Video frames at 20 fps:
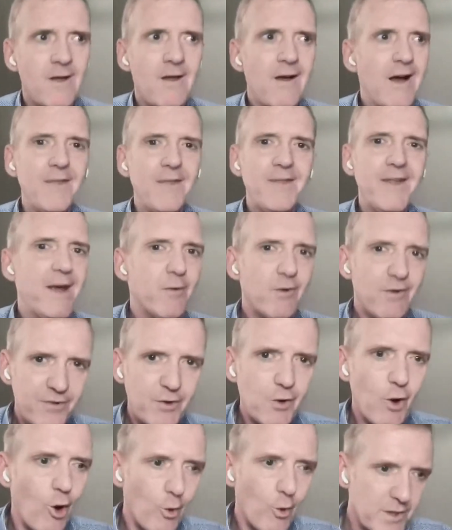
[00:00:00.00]
And they
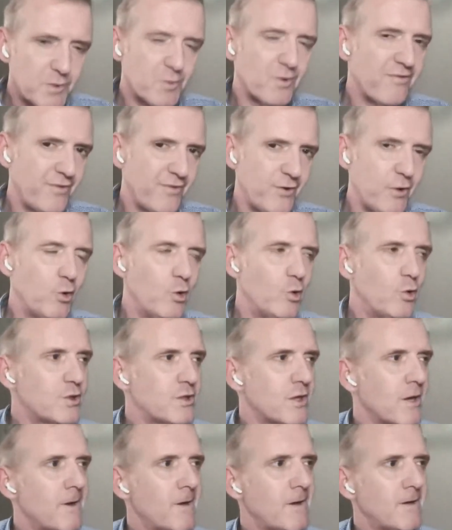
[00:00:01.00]
always refuse
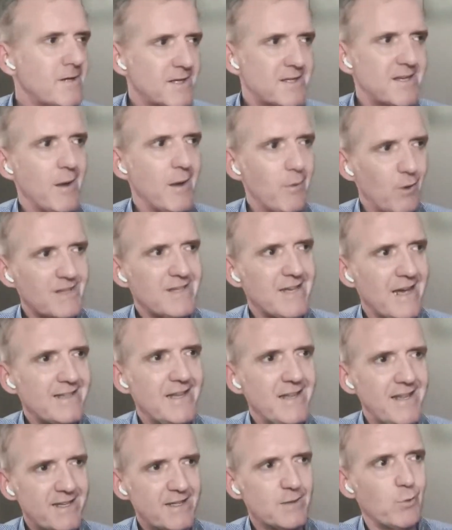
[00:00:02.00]
to say, well, it's actually,
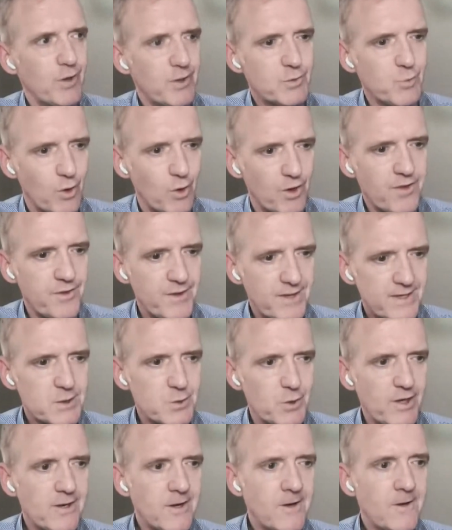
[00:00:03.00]
this is what it's worth in the
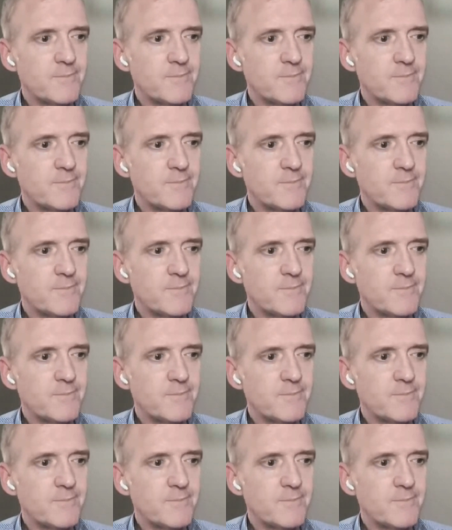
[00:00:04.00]
street.